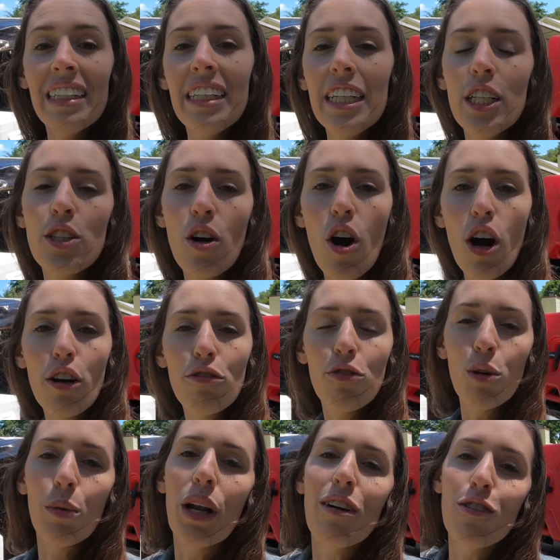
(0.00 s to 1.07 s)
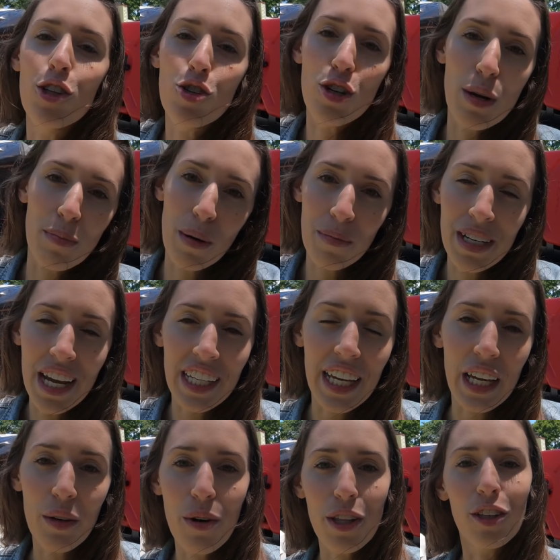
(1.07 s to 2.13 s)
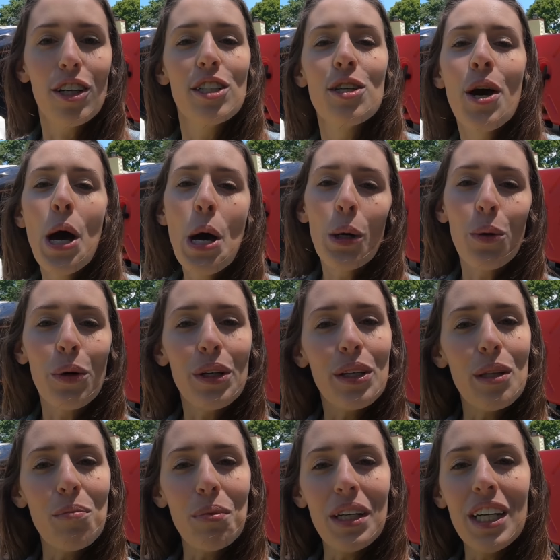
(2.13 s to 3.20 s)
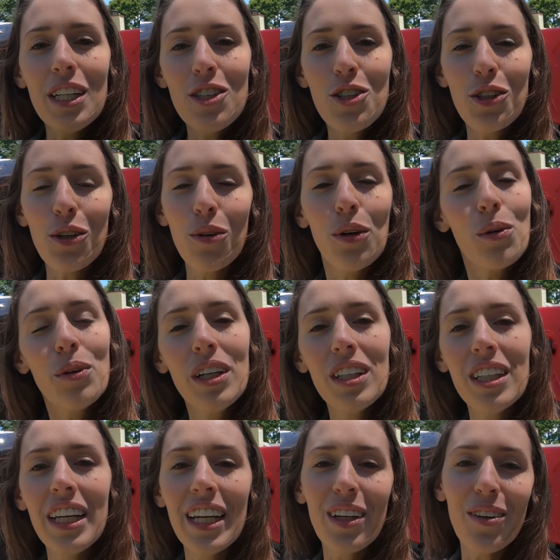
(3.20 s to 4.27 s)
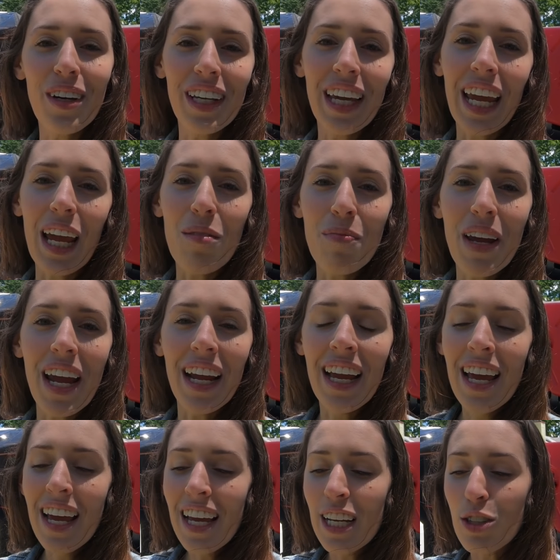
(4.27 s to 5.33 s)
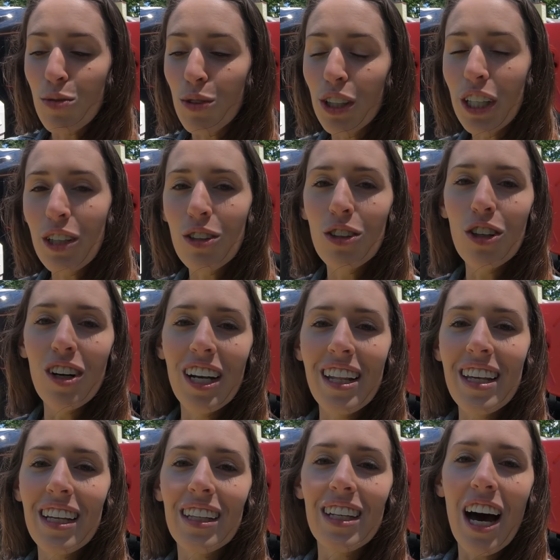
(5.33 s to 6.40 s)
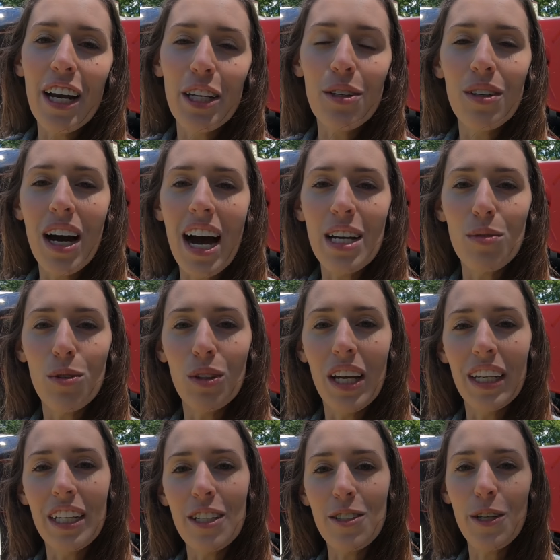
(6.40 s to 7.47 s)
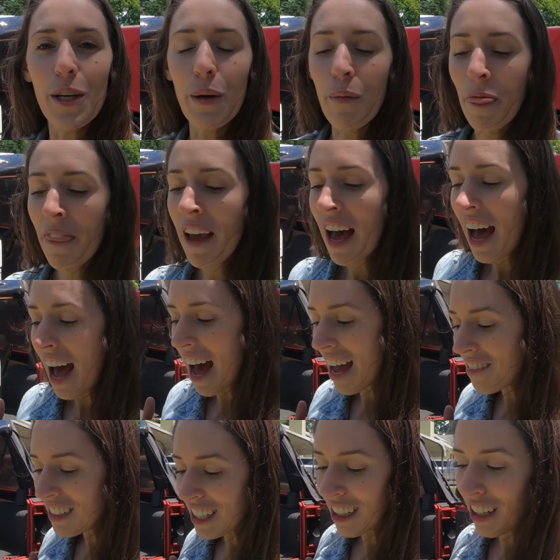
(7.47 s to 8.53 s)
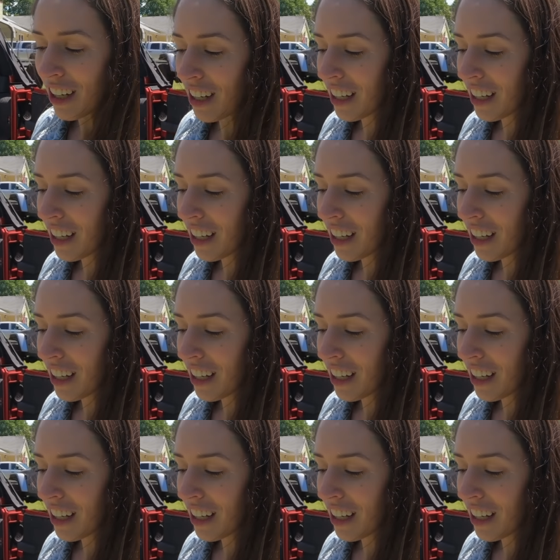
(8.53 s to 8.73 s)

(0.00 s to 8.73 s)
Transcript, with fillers: needs are for whatever trip I'm taking, whether it's going to the beach, going wheeling, going camping. It's really cool. And I think a lot of you guys will like it too. I've only